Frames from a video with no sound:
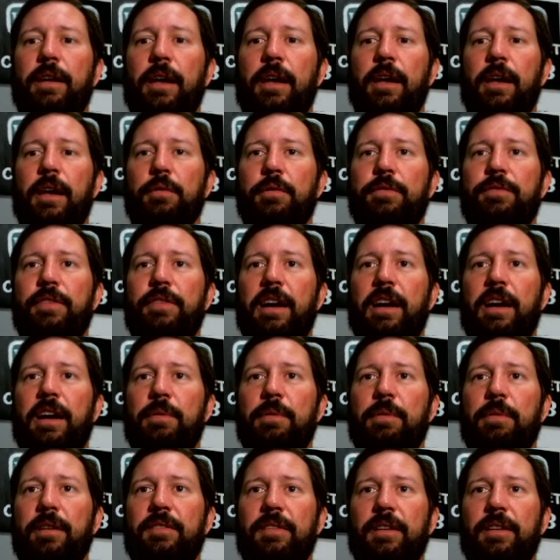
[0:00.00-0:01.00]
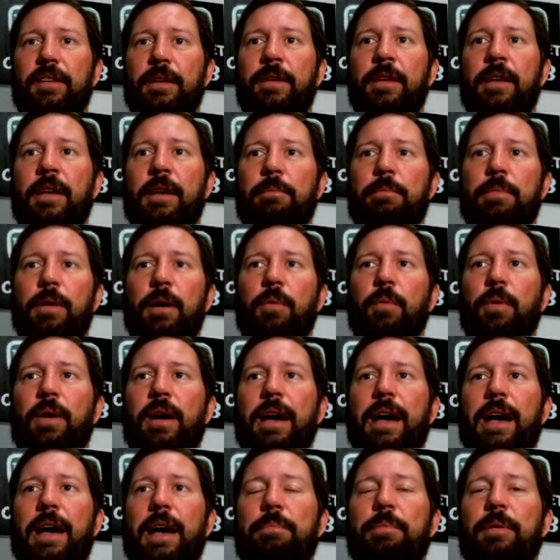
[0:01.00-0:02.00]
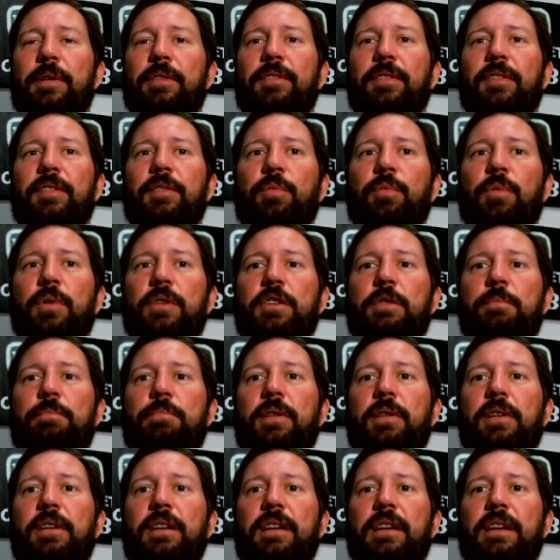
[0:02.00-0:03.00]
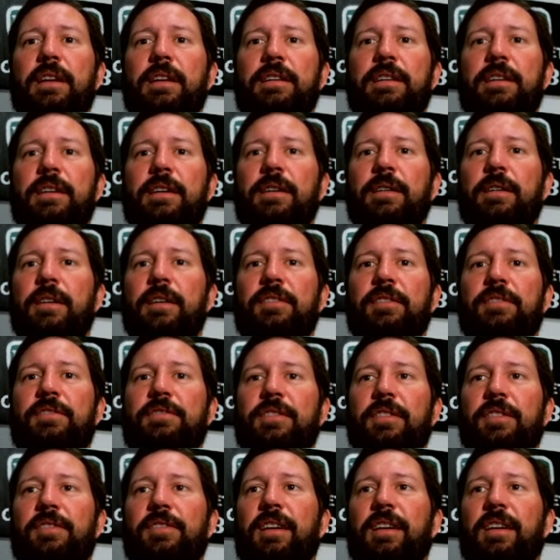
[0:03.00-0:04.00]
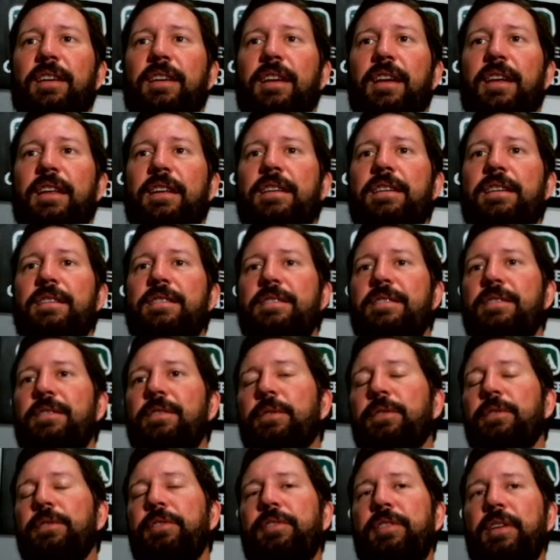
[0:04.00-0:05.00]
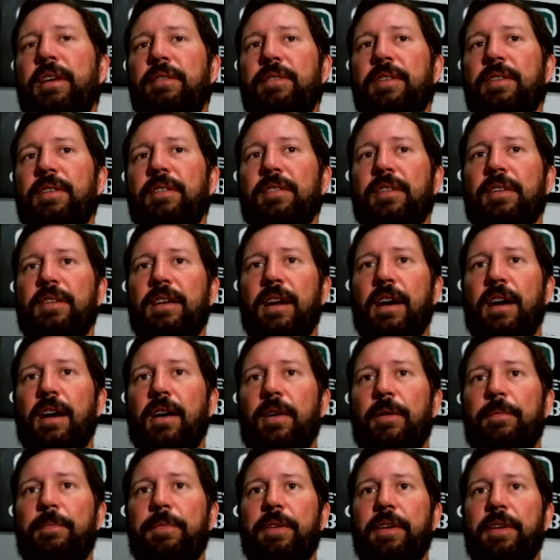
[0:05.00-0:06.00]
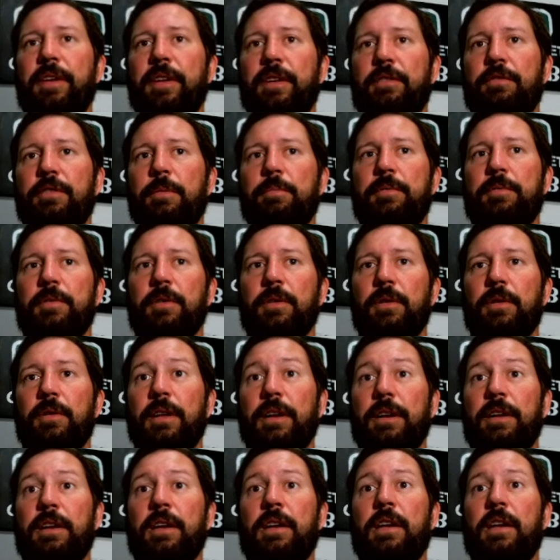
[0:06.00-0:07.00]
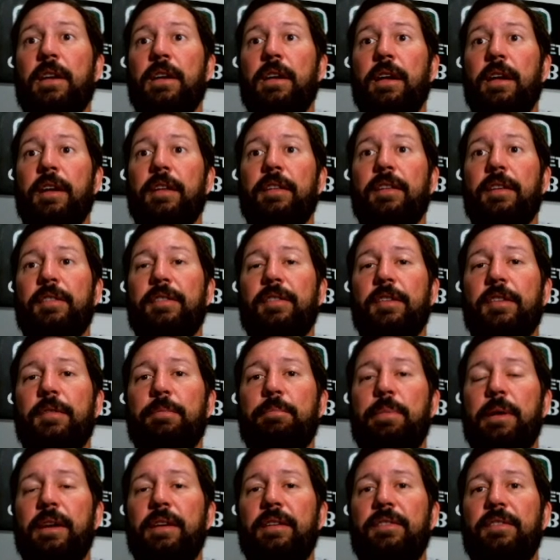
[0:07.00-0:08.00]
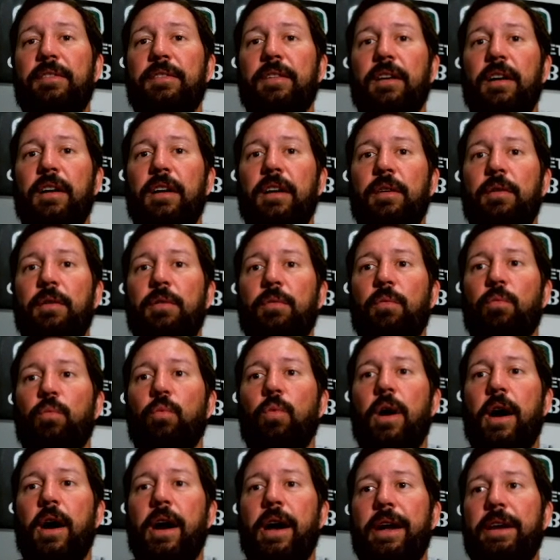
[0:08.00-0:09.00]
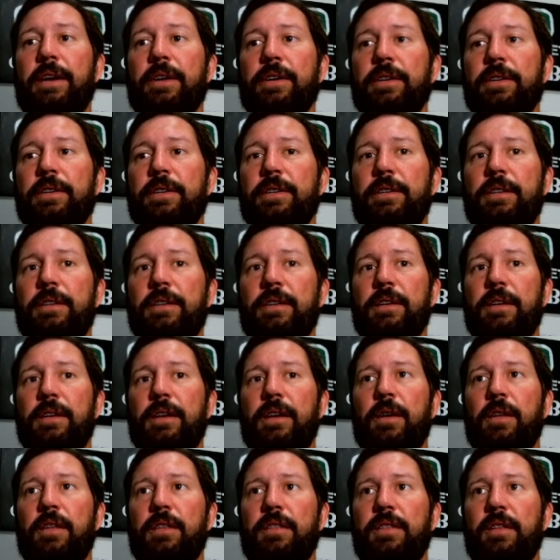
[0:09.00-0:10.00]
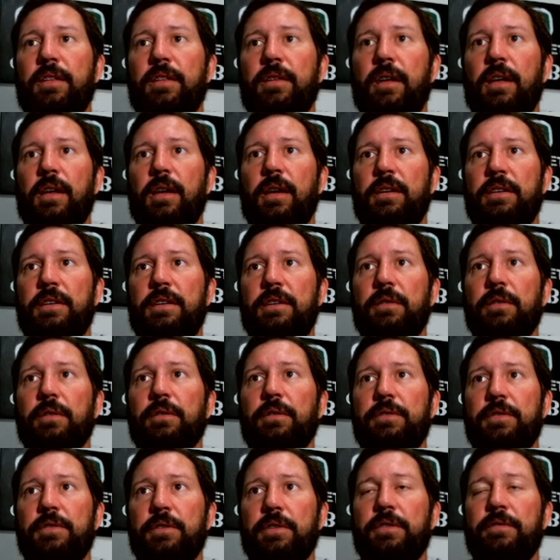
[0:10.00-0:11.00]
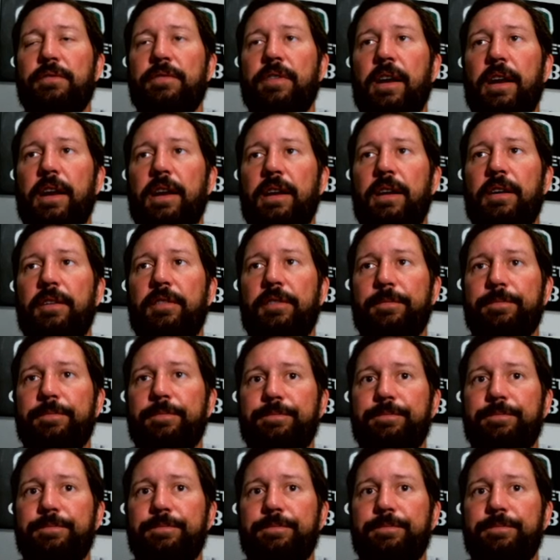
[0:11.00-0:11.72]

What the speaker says: threw $5 in. But what happens is when you put it in here, it's just like any yield savings account in crypto. Like this is based on Yearn, Yearn Finance,